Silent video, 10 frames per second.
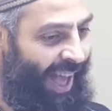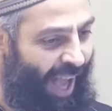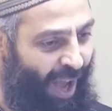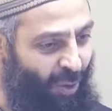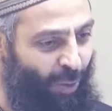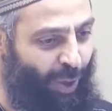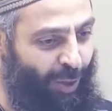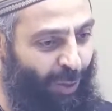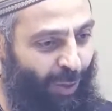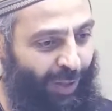How will
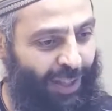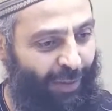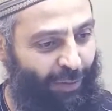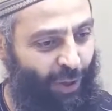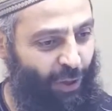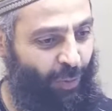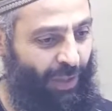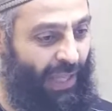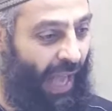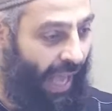it look on the day of judgment?